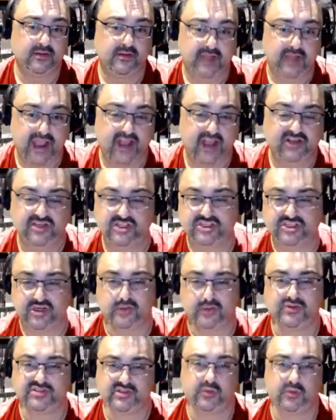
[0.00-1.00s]
actually show
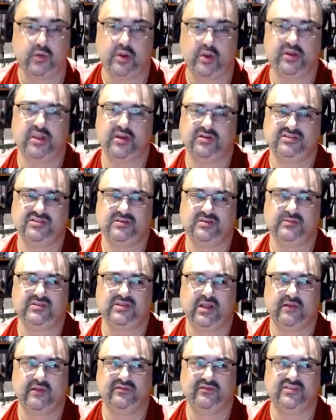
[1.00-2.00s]
us you're working on some
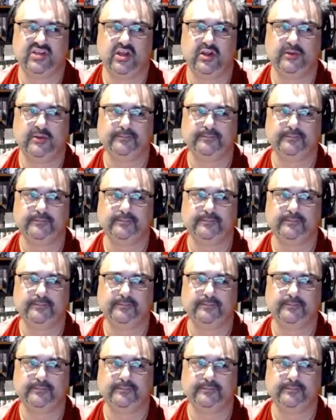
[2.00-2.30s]
stuff. So,